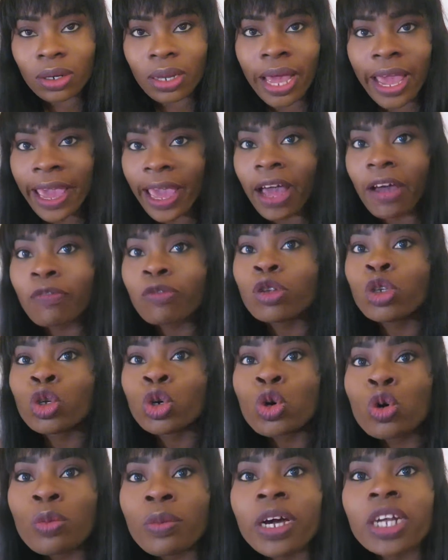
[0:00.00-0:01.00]
I and have
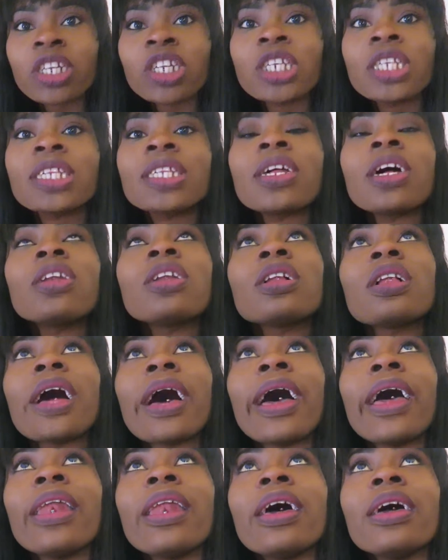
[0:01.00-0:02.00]
too much same subtle. Same
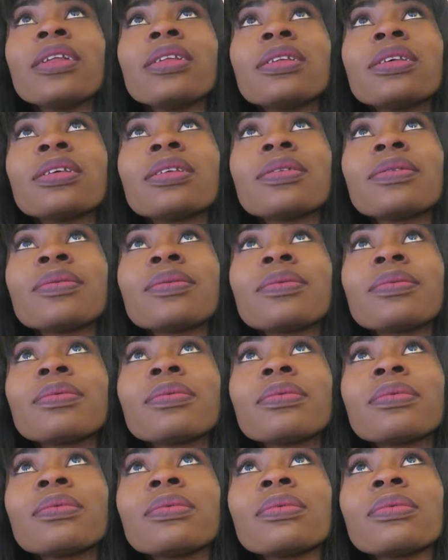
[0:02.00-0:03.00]
time highlight. he said
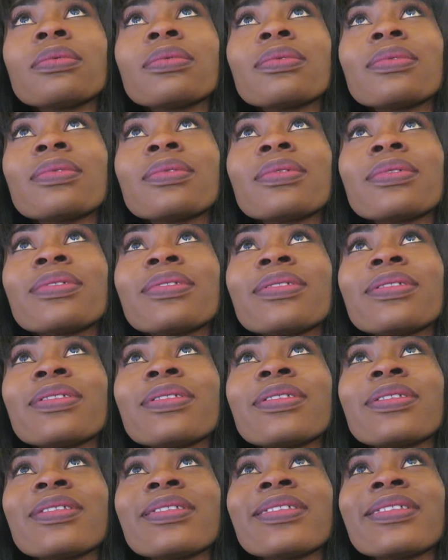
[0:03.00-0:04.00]
that, the lady said to
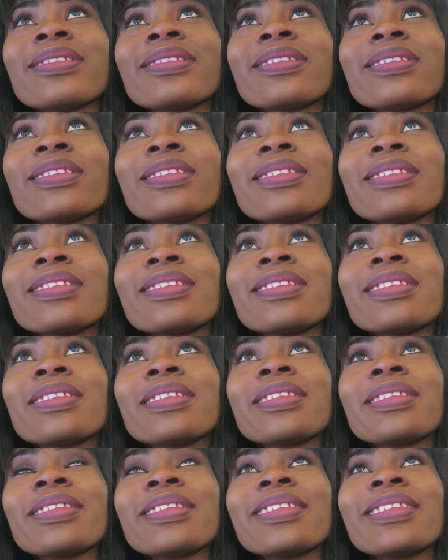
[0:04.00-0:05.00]
me, "Wow, she's
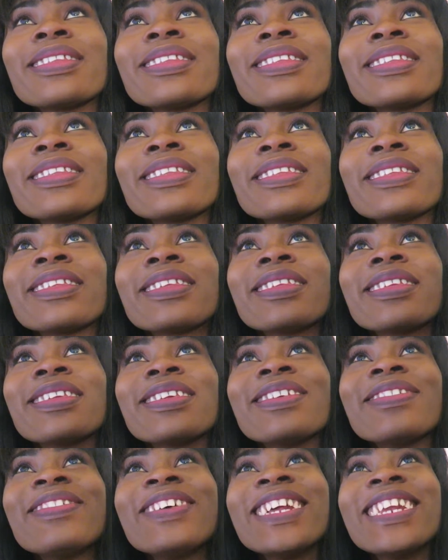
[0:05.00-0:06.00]
so cute."
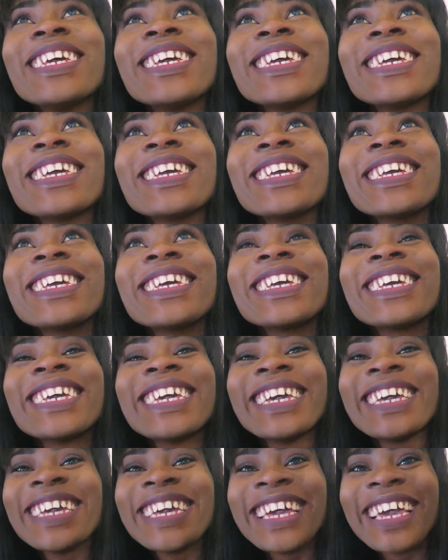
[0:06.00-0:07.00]
Really? Yeah.
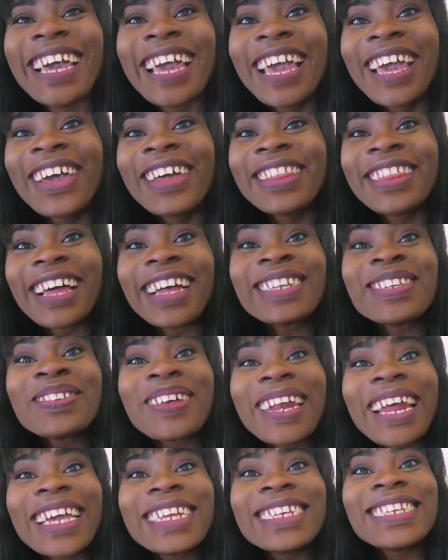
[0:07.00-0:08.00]
said, That's
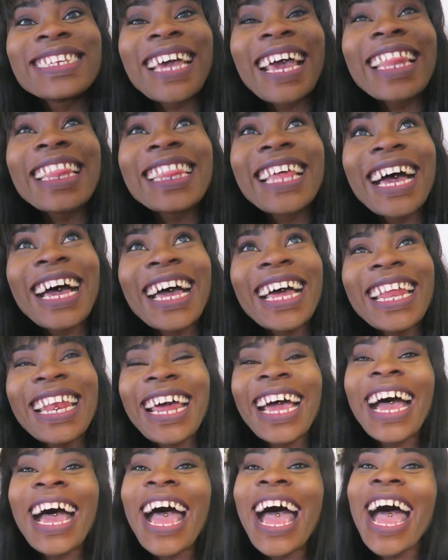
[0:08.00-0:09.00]
when I said that.
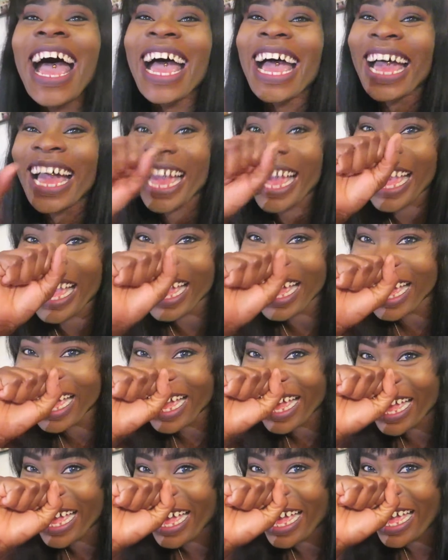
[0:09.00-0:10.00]
you were
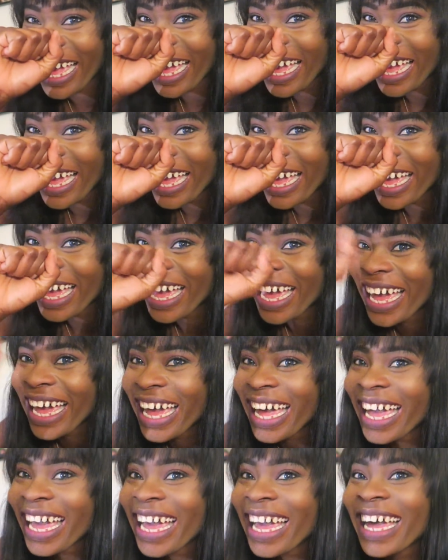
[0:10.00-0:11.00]
laughing and she said,
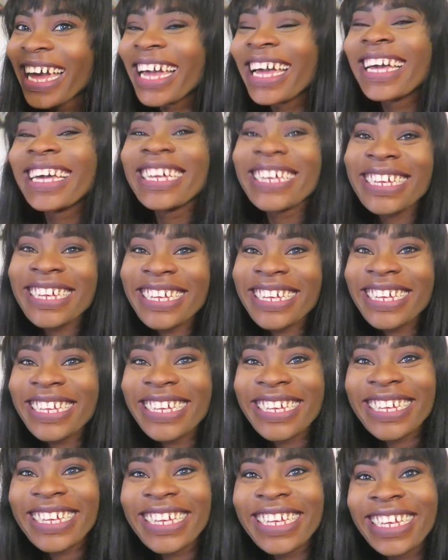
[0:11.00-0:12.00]
he's
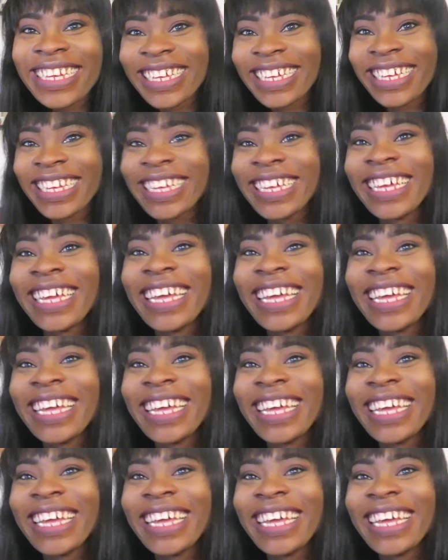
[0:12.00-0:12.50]
so healthy.